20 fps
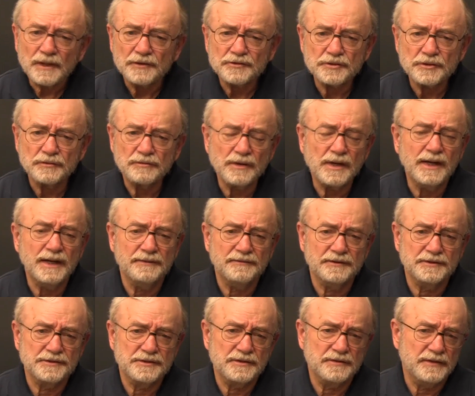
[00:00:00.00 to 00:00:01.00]

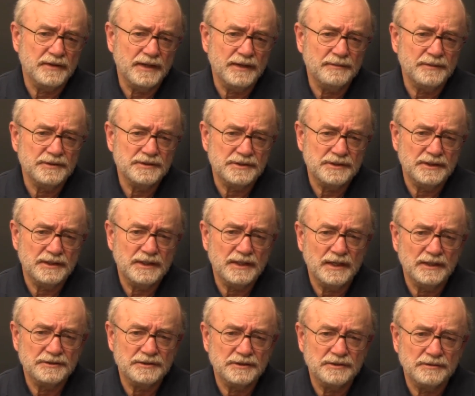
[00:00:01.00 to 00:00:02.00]
survivors of the Ebensee
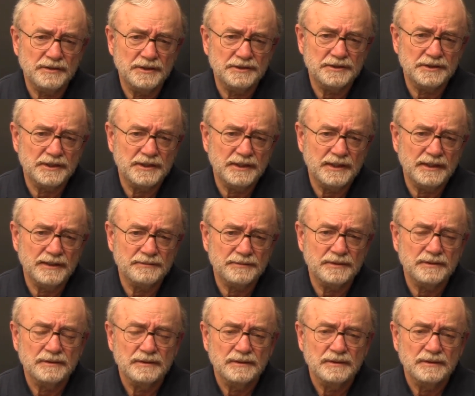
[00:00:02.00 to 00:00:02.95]
concentration camp.